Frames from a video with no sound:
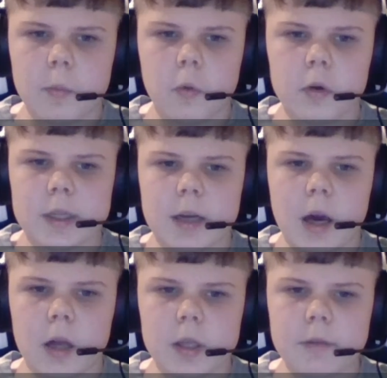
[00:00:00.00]
more than
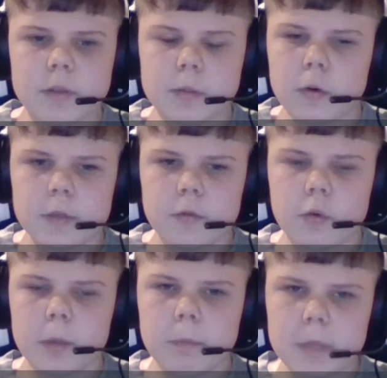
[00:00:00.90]

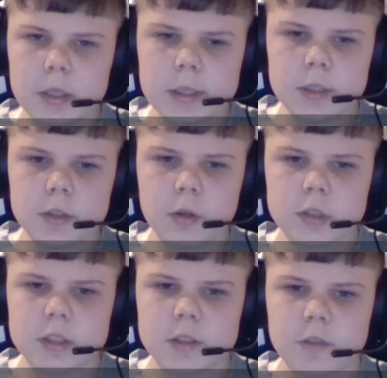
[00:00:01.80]
11.4 million
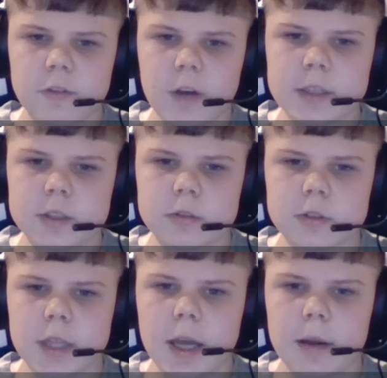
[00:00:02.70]
doses of
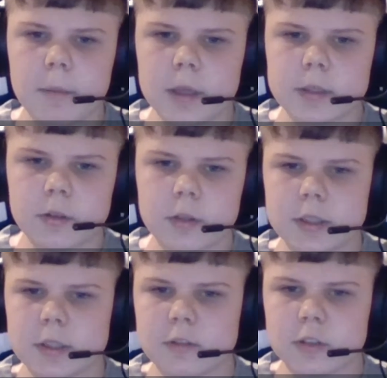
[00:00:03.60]
Pfizer's and
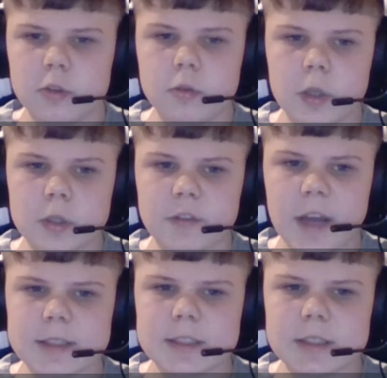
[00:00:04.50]
Moderna's two-dose
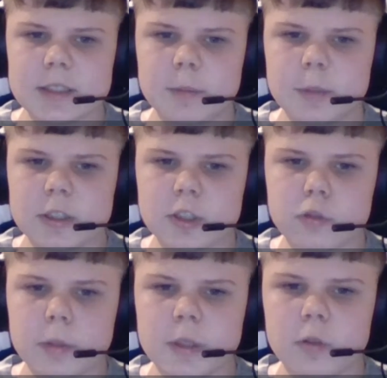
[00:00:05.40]
vaccines have been
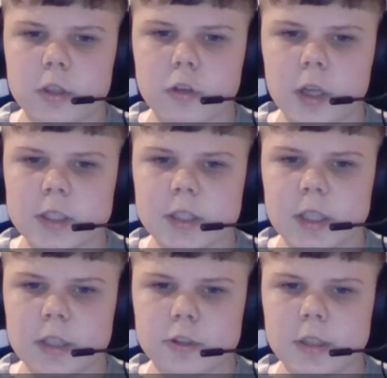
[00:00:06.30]
distributed across the
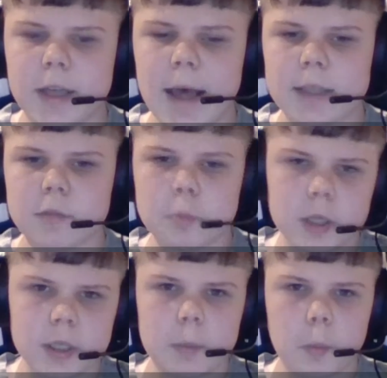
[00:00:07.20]
country as of
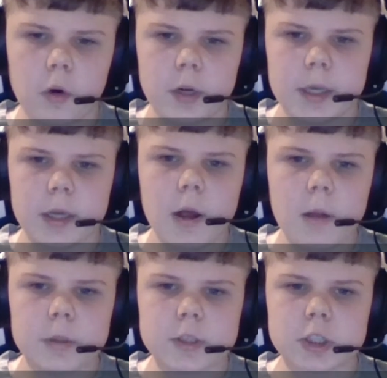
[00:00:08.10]
Monday morning,
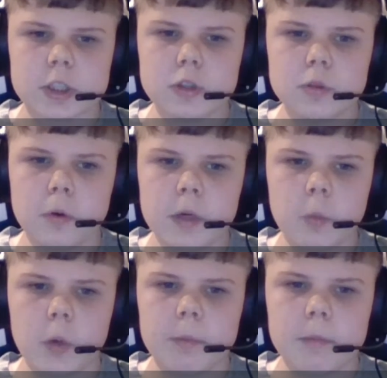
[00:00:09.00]
but just
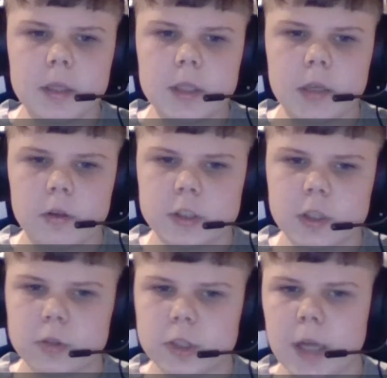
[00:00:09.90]
2.1 million or
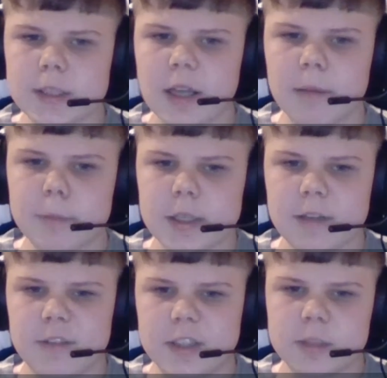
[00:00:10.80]
so shots have been
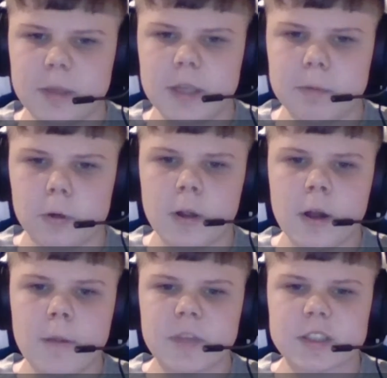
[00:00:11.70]
given to people.
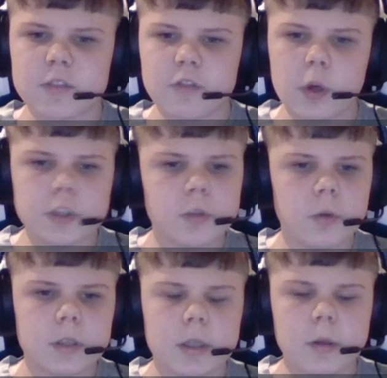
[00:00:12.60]
That's far
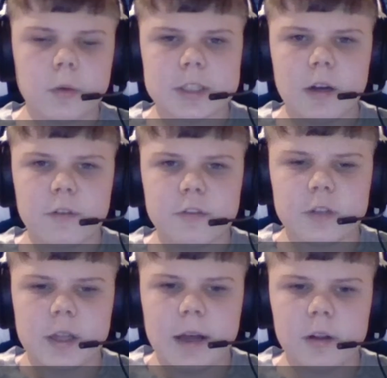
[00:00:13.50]
short of the U.S.
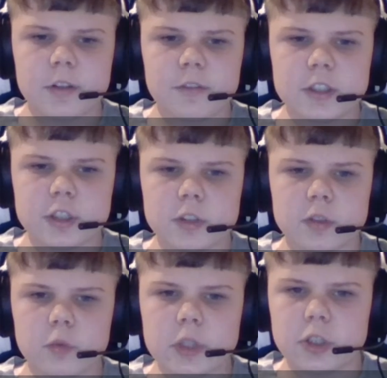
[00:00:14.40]
health officials'
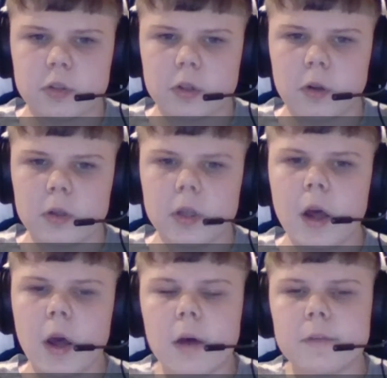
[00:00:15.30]
original goal
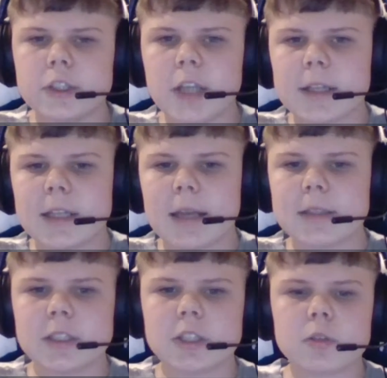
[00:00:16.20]
of injecting
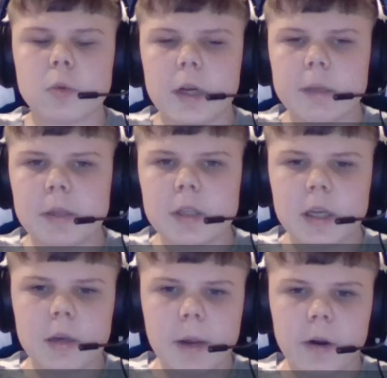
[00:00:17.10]
at least 20
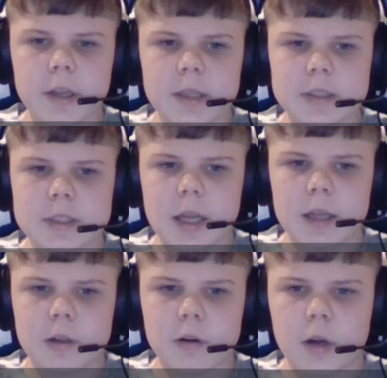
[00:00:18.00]
million Americans
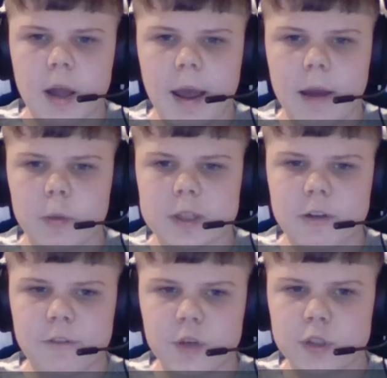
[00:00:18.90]
with
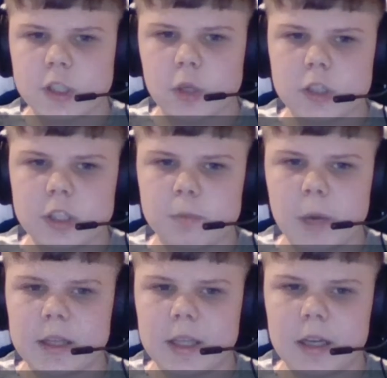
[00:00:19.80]
their first doses
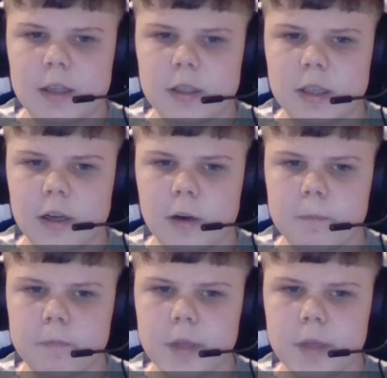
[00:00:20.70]
by the end of the year.